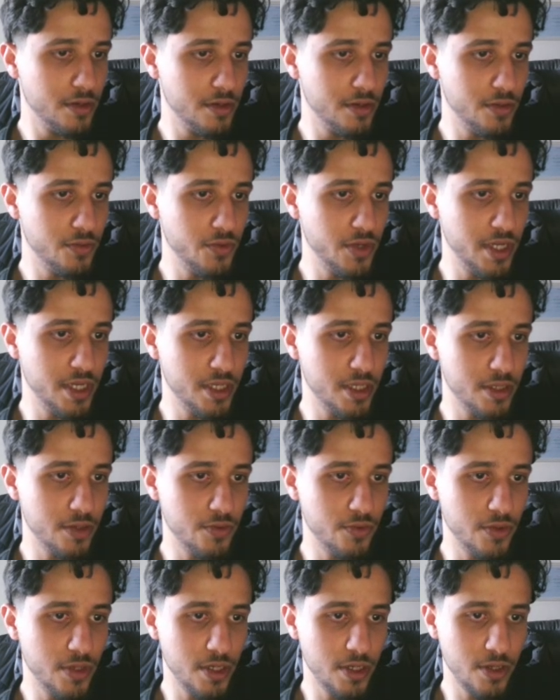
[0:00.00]
we're
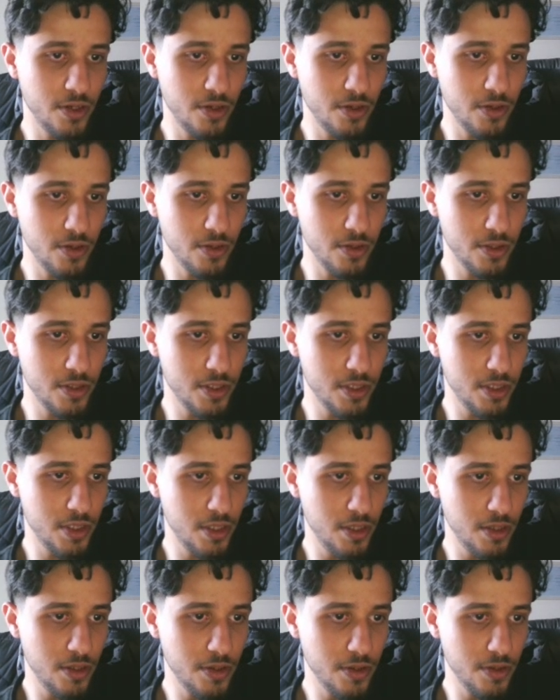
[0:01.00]
gonna
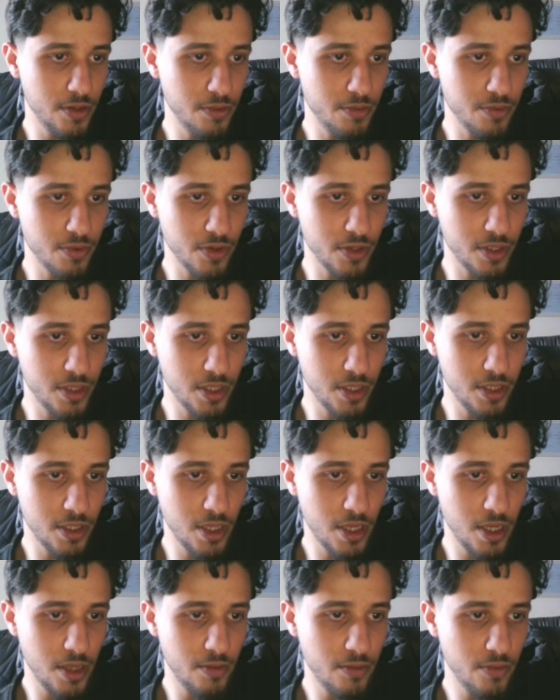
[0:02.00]
see the process
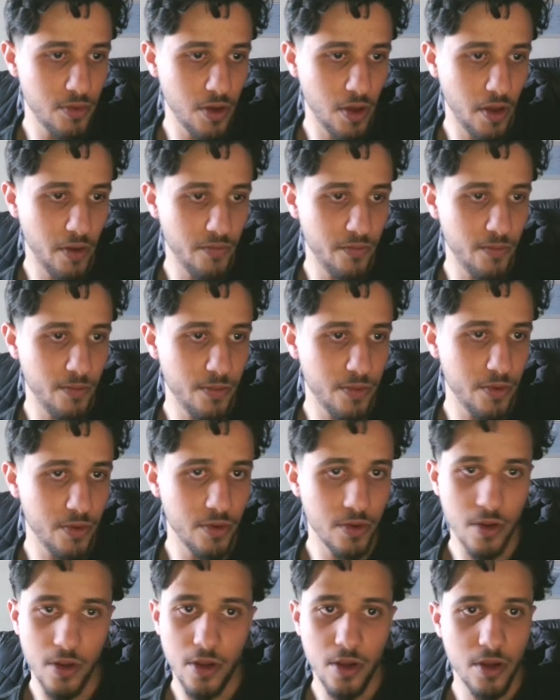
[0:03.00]
name.
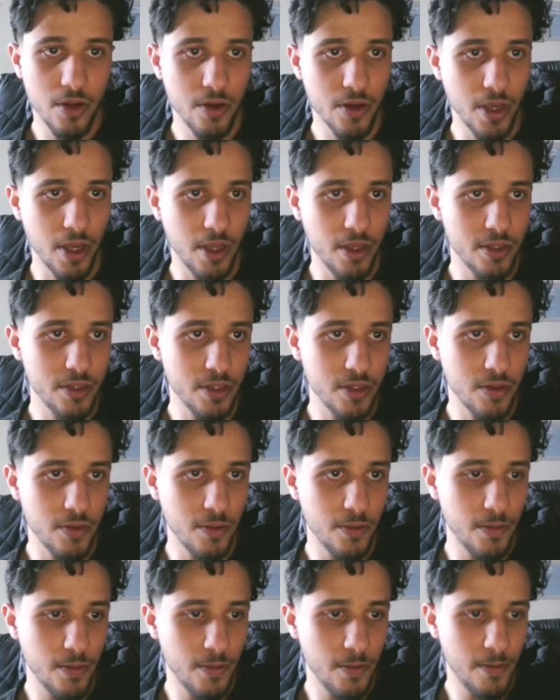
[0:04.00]
Okay, so
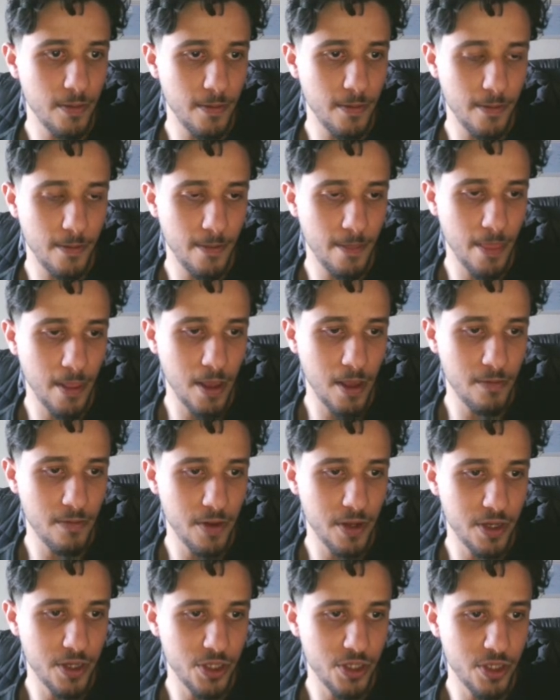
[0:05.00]
I'm
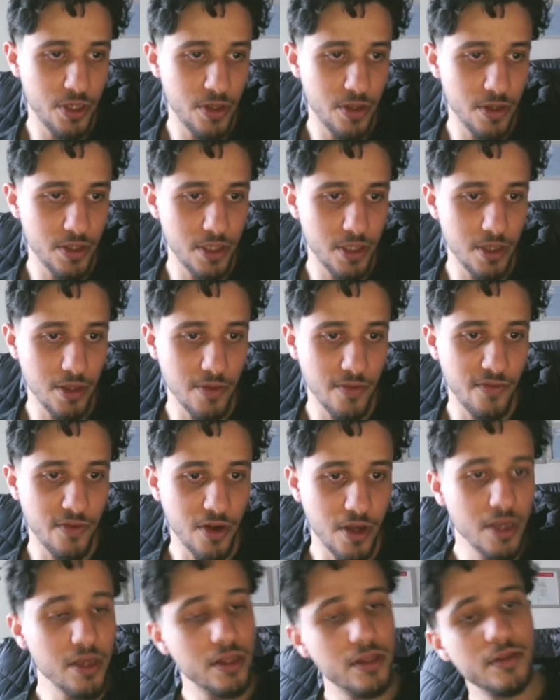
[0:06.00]
gonna see the
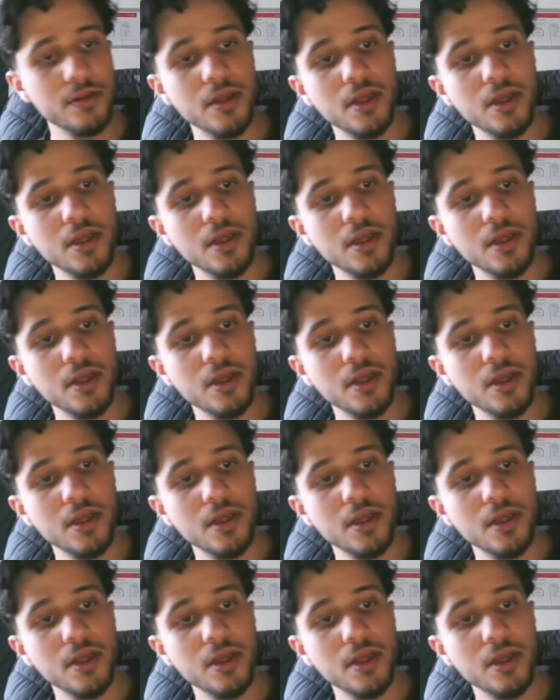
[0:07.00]
file.